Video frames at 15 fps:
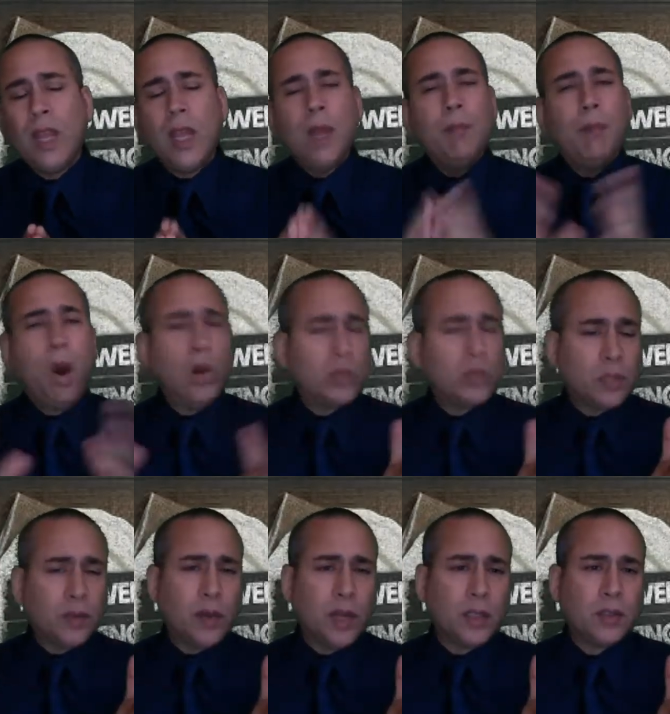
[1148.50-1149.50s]
Most
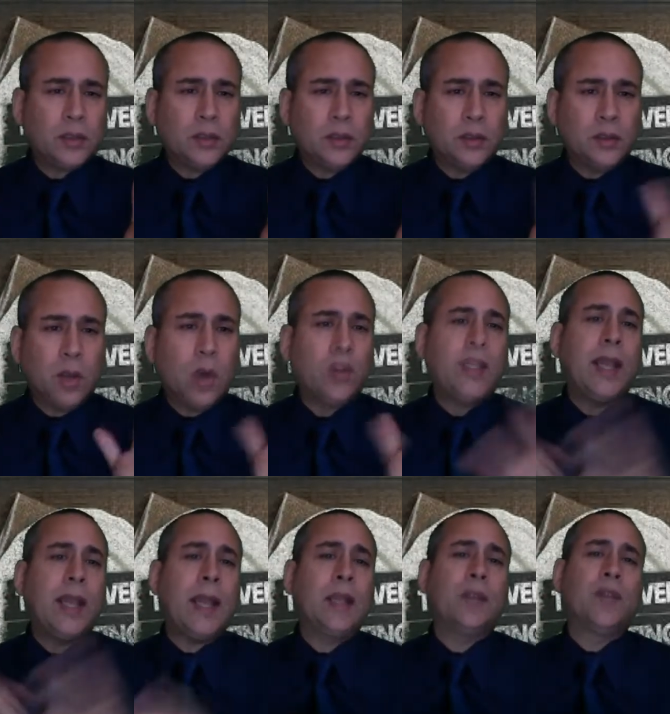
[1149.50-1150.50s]
of us know the
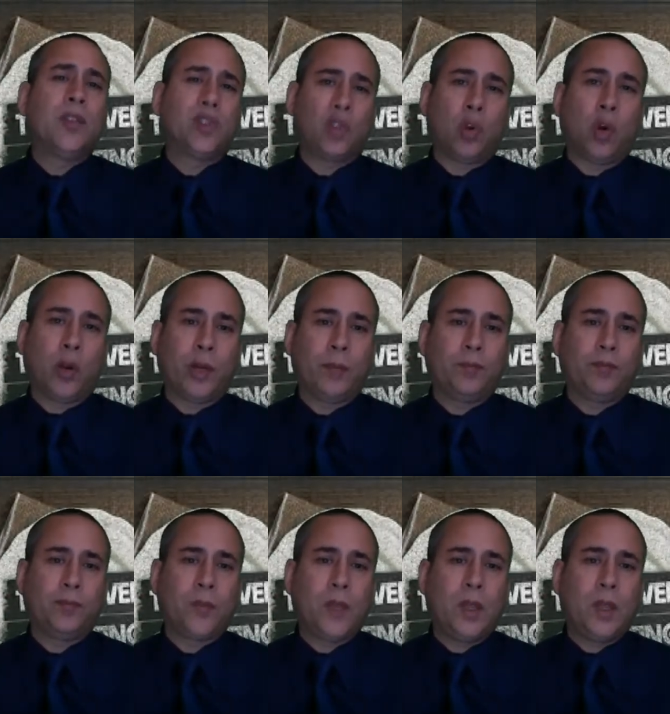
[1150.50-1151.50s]
end of the story.
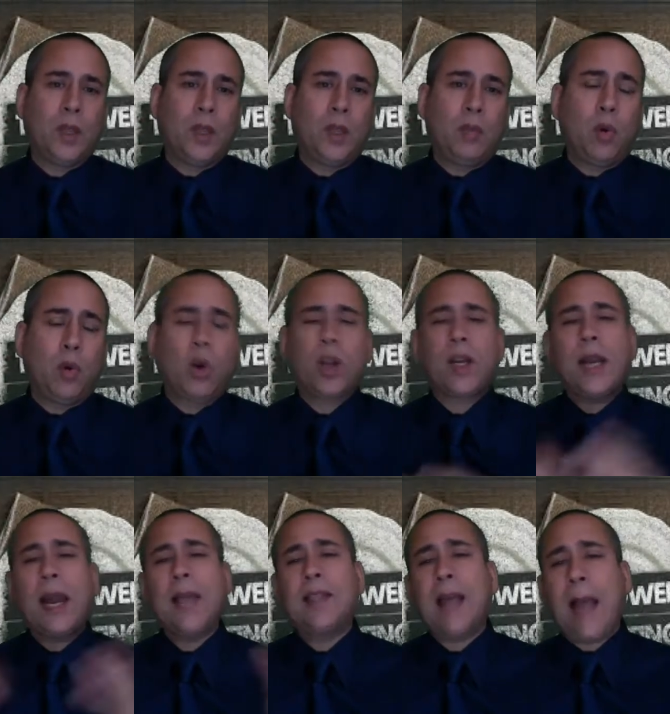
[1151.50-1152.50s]

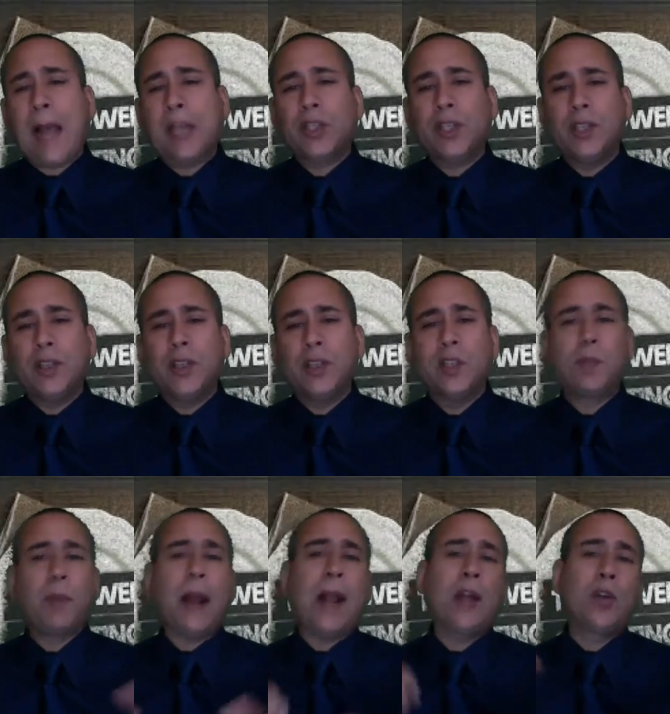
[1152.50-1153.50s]
Mordecai's actions
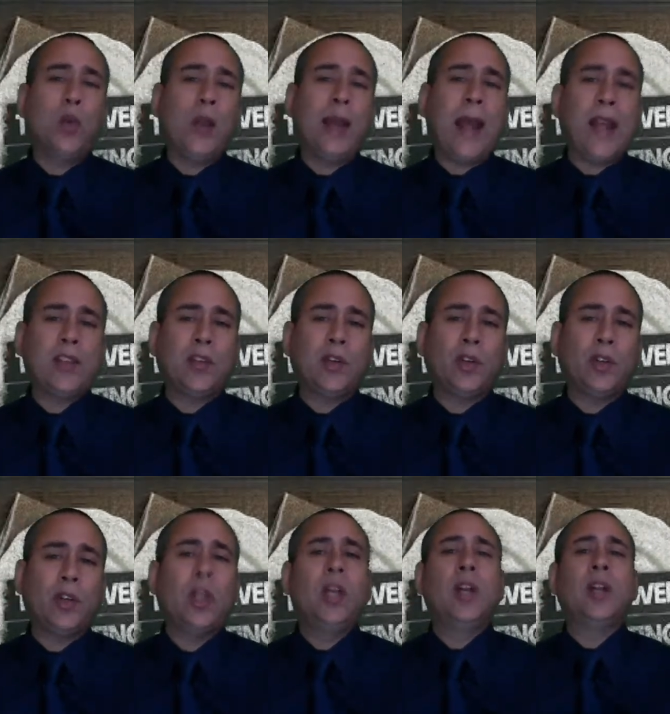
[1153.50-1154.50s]
inspired Queen Esther
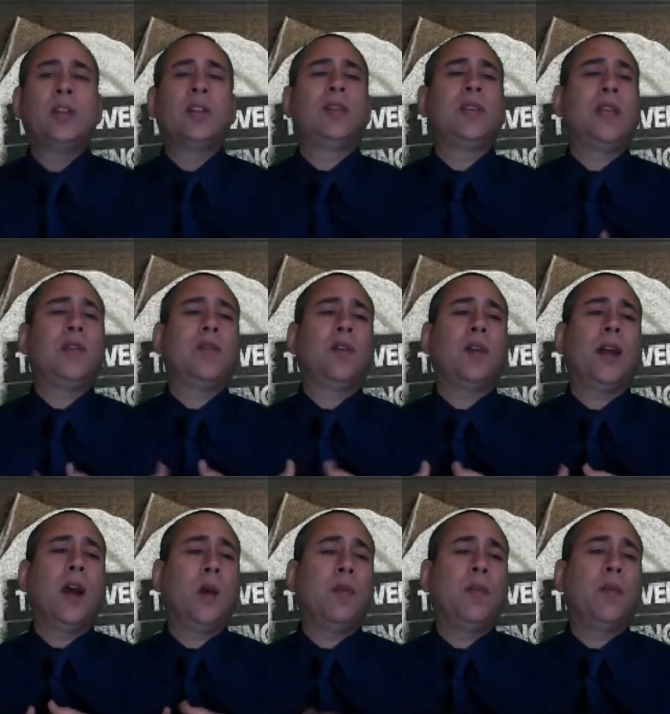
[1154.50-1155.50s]
to seek for
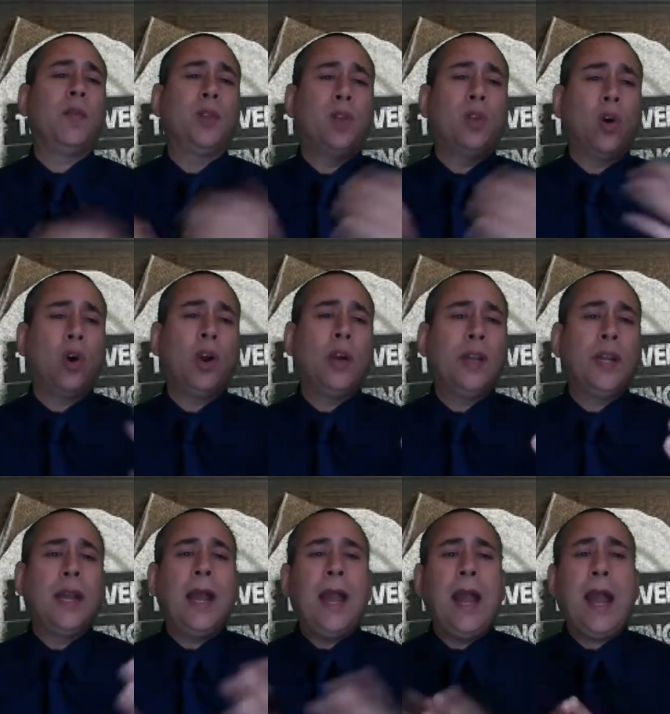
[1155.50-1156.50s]
help from the Lord
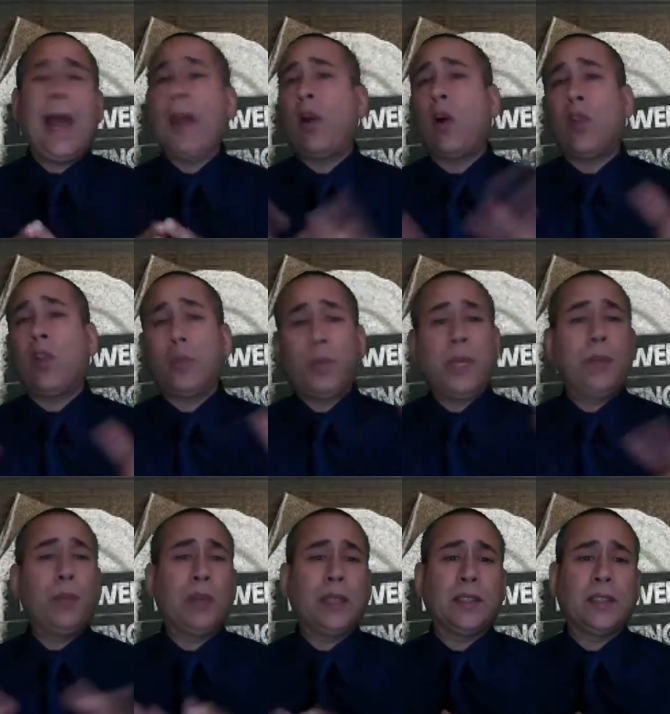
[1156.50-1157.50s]
and all the
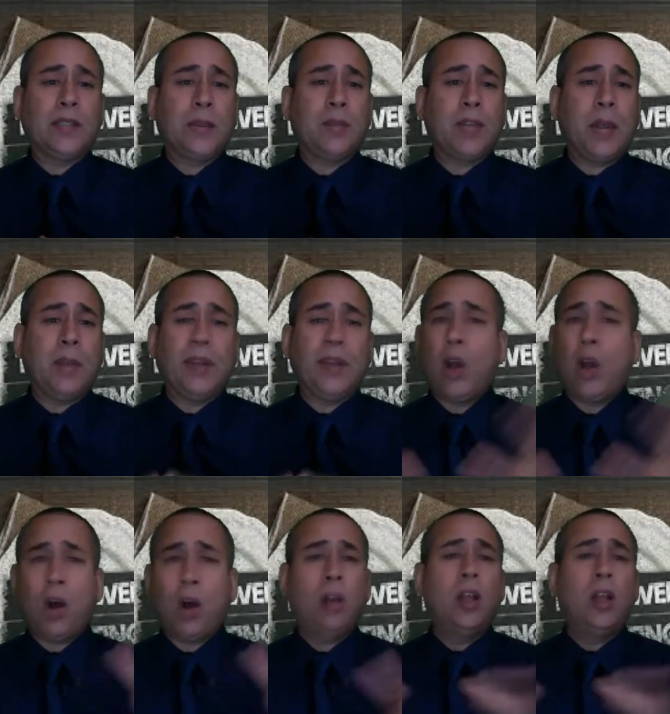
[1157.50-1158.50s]
people at the same time, and they
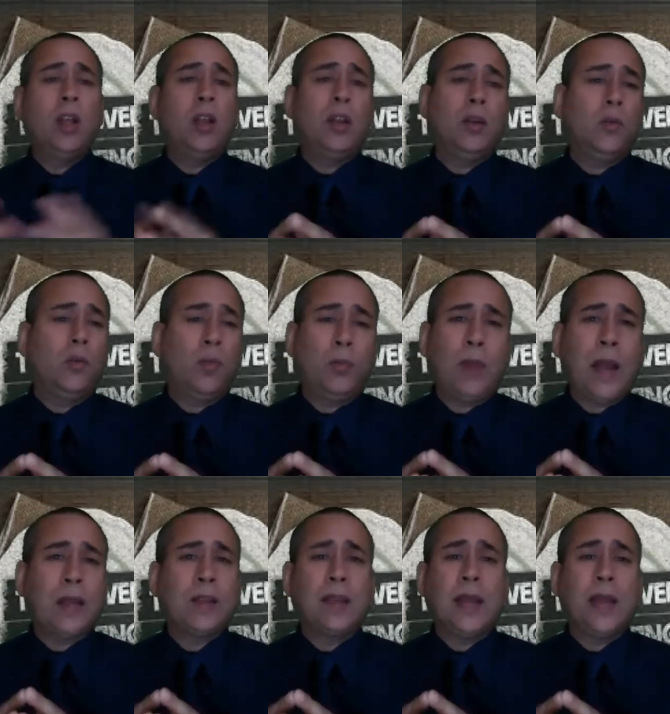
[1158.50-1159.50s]
all
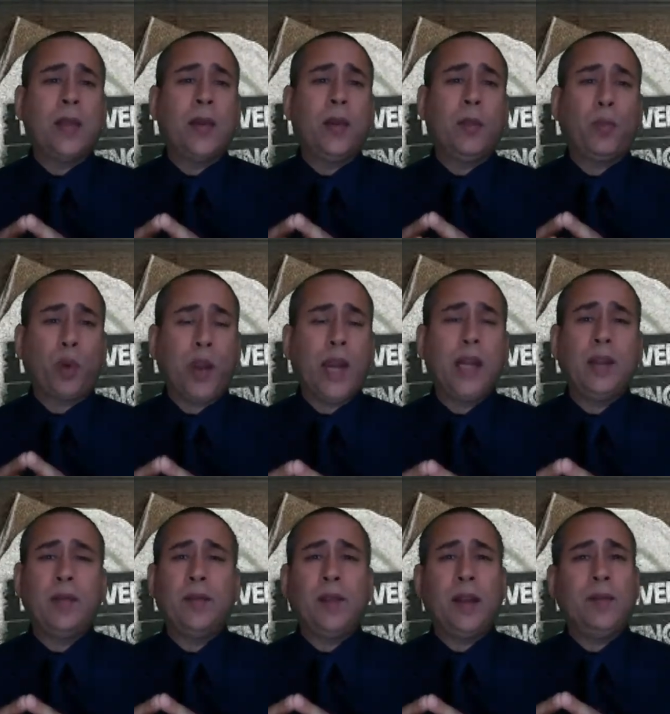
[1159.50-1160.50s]
got together and prayed
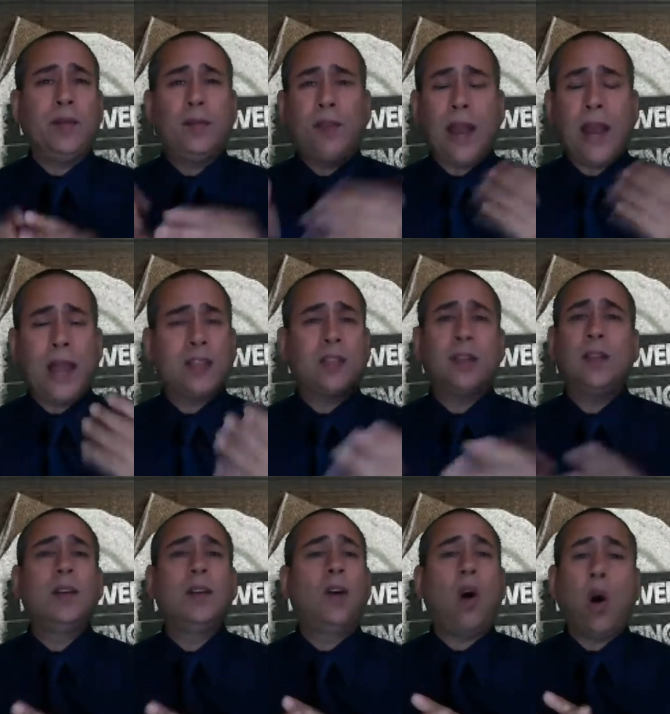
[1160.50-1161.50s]
and, and fasted
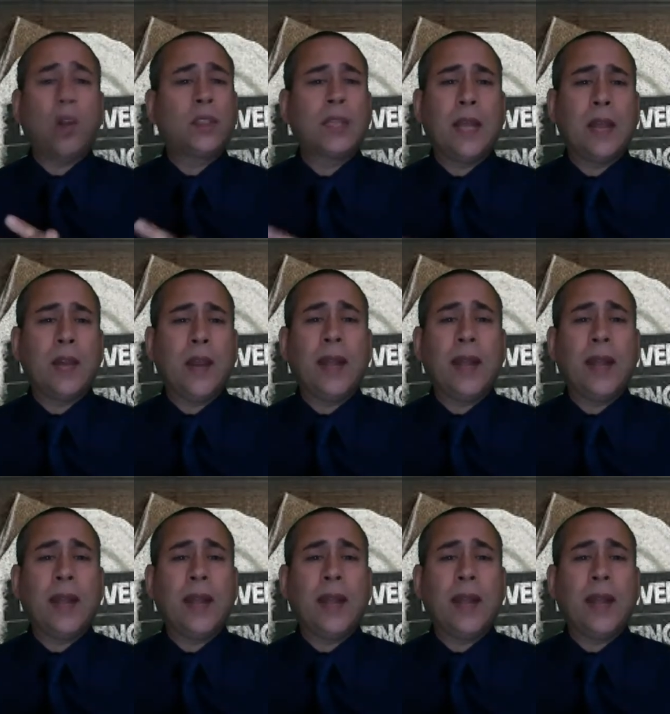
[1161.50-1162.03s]
all together.